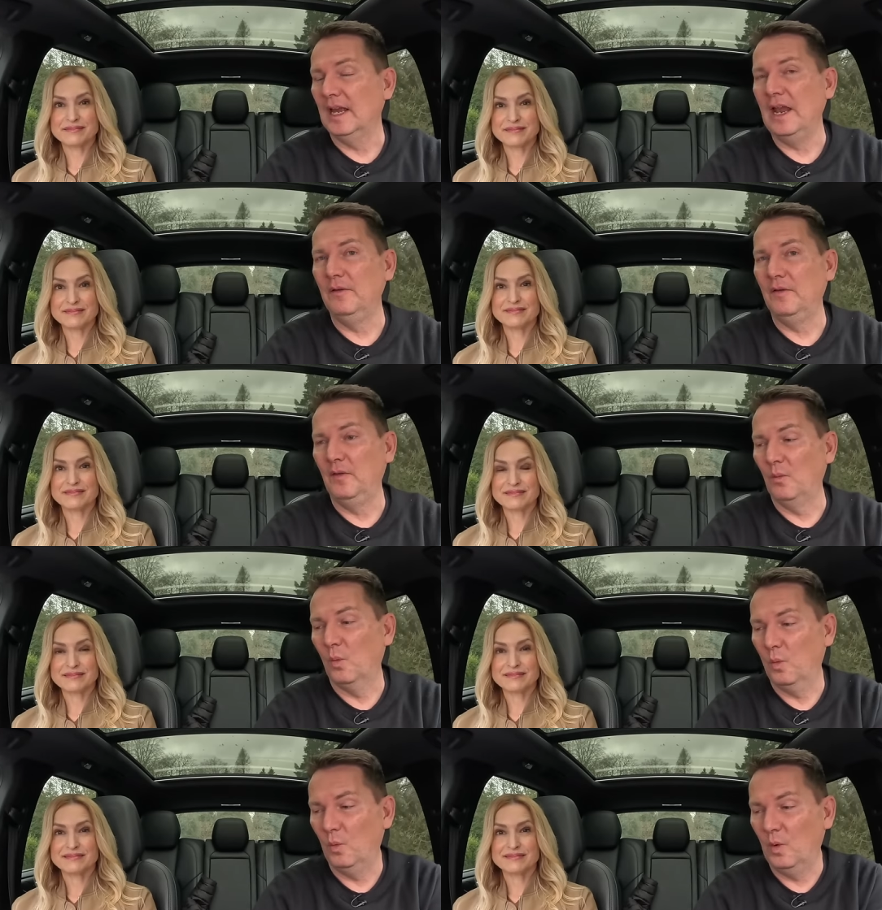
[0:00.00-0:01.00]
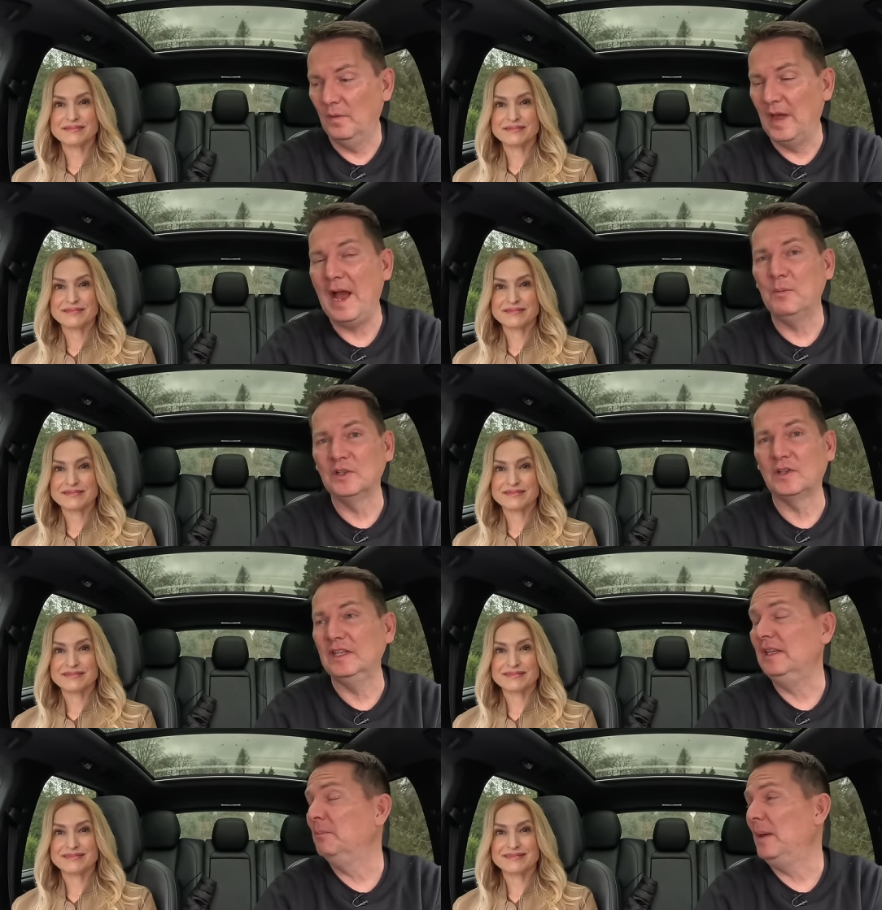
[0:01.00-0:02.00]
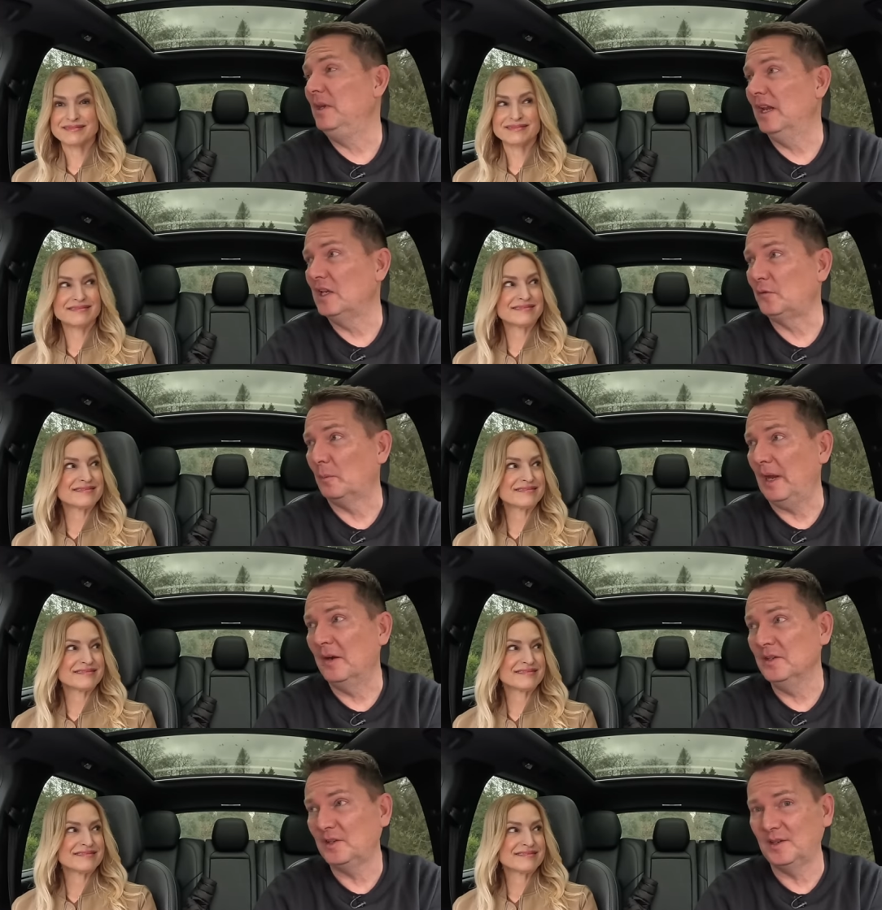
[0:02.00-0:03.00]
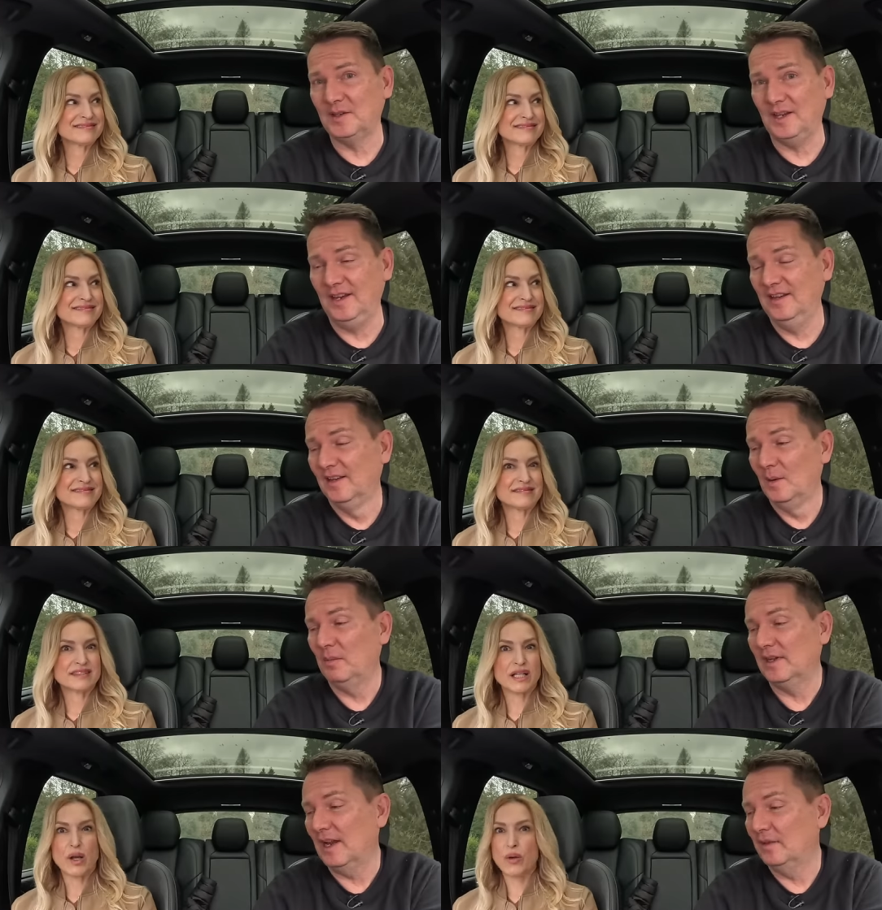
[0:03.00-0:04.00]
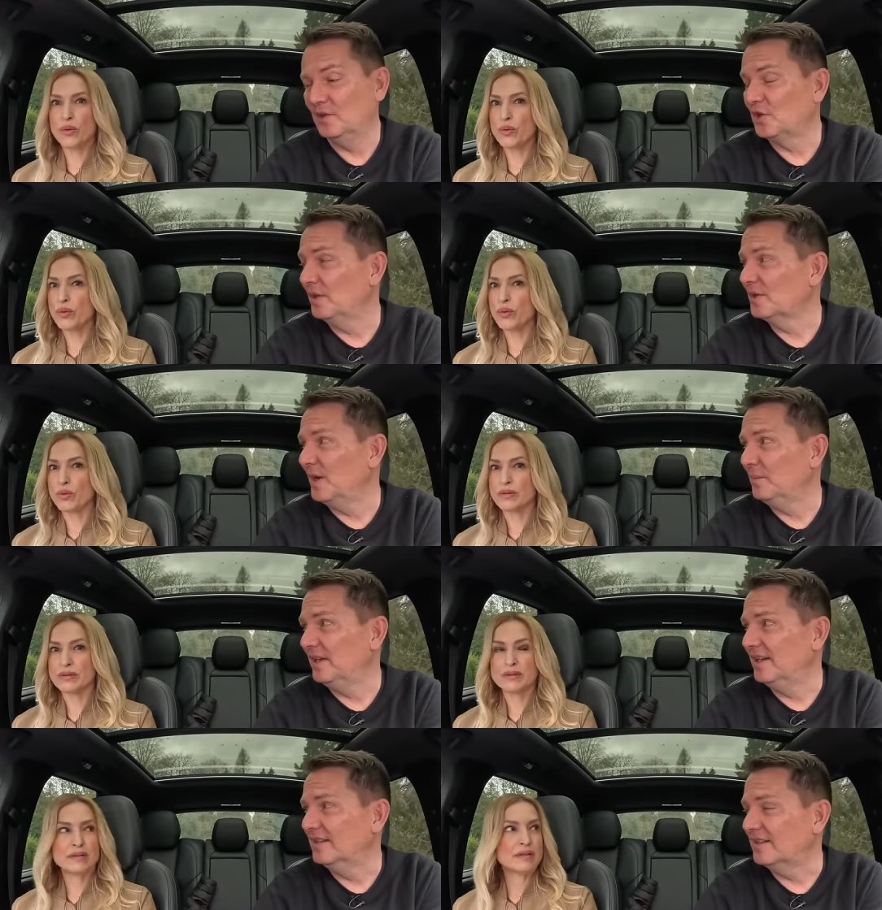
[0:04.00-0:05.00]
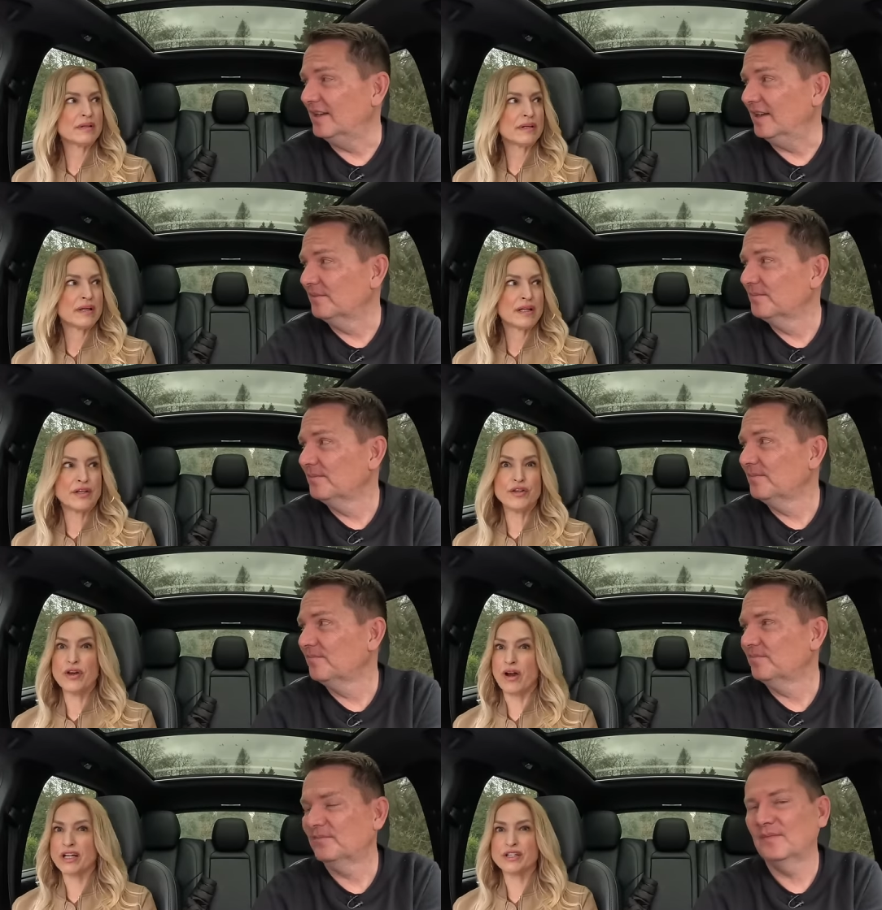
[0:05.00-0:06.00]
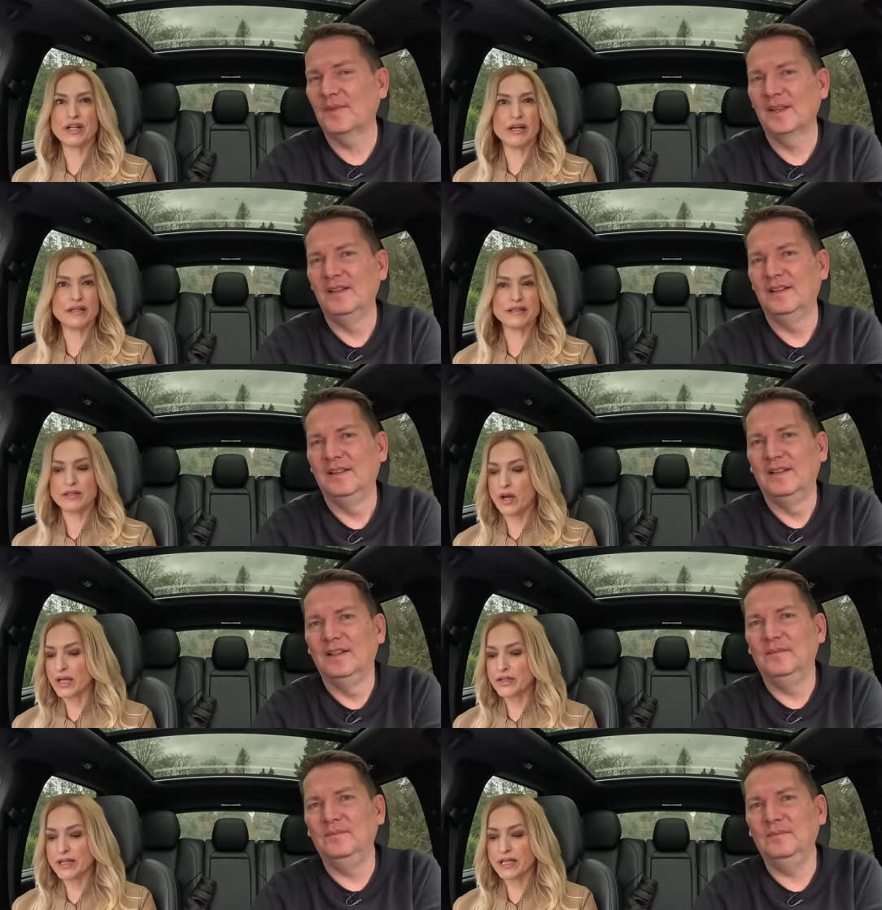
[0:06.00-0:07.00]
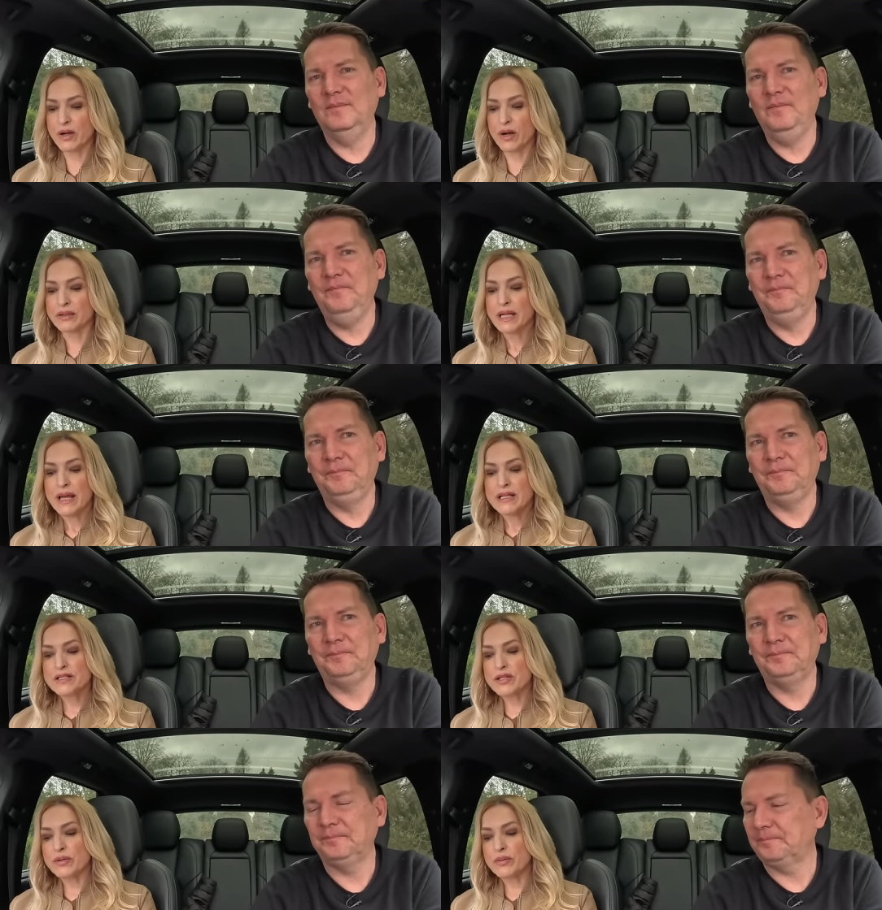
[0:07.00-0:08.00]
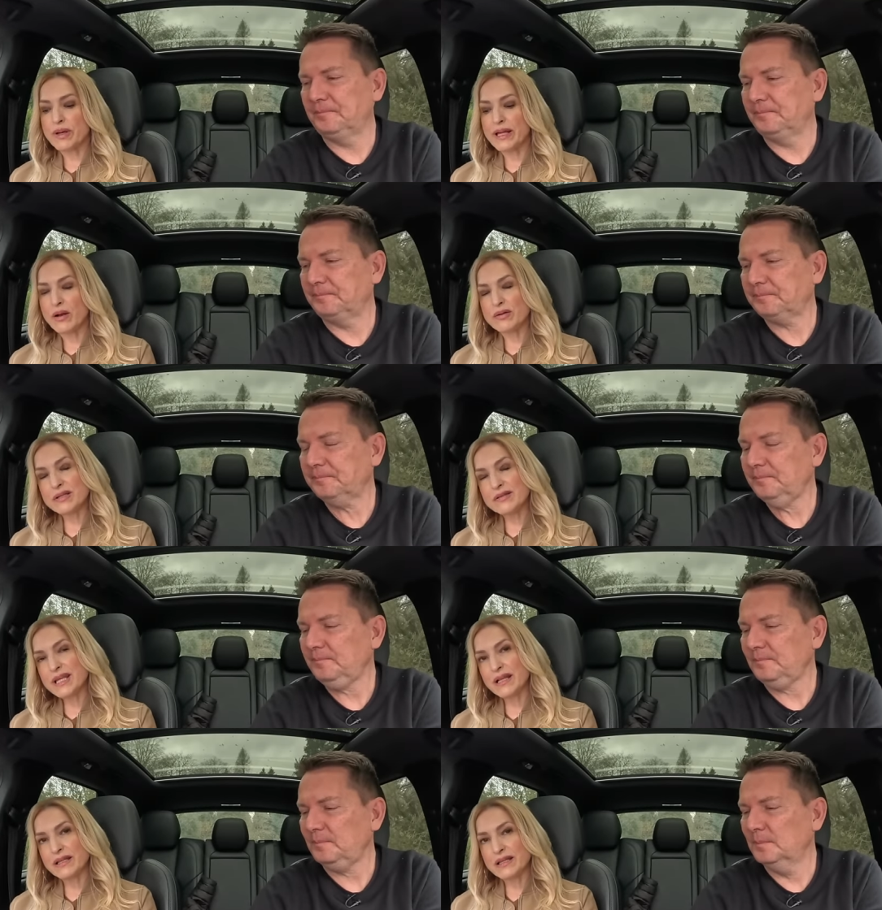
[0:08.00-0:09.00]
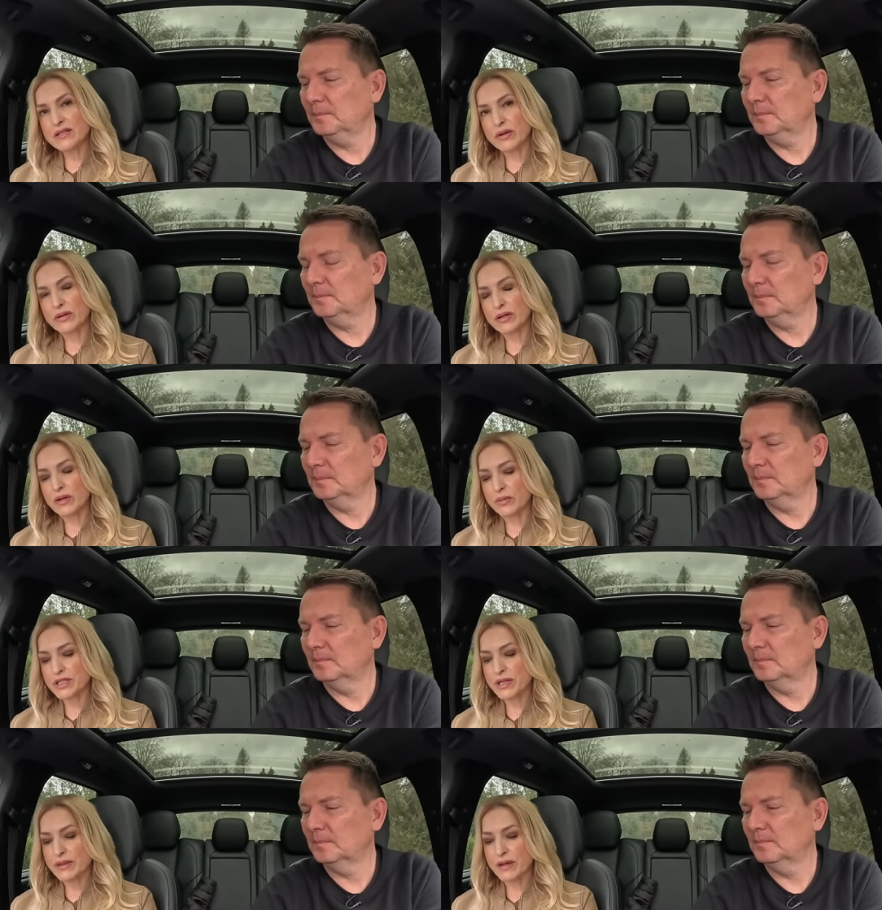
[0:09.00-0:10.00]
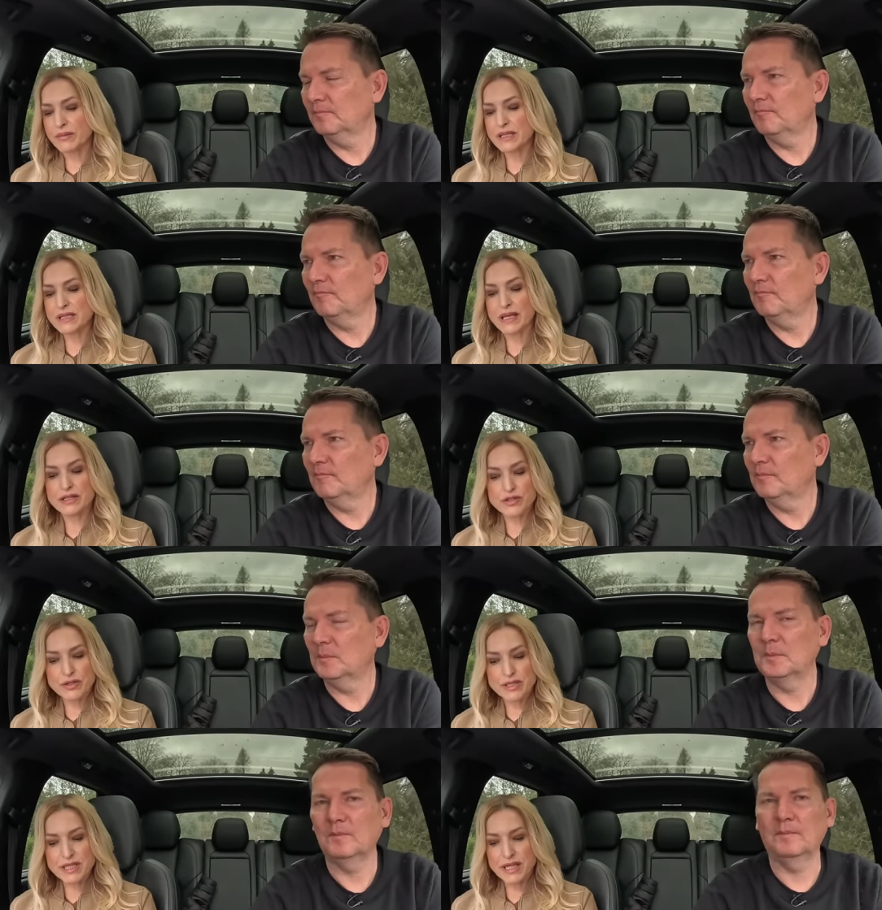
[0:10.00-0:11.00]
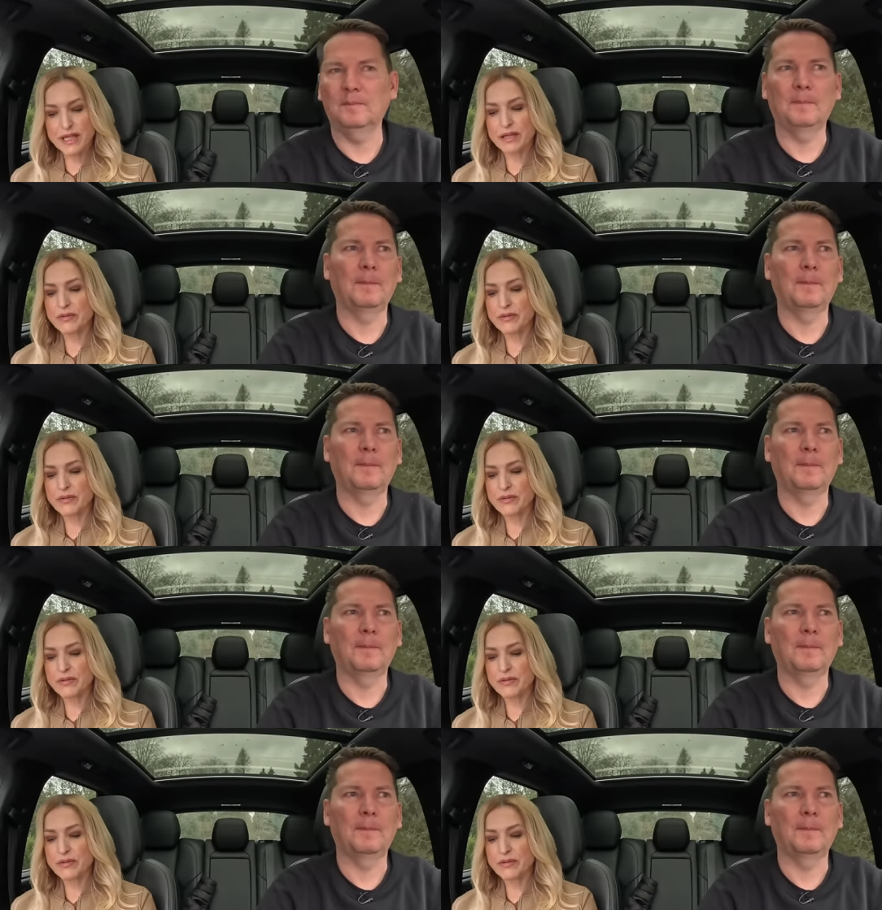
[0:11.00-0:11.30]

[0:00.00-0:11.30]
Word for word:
Speaker 1: And well, that was maybe nice for parents to see, but now the oh. insurance company can see it.
Speaker 2: Not good. Not good at all. So it also said in this article, which I thought was interesting, in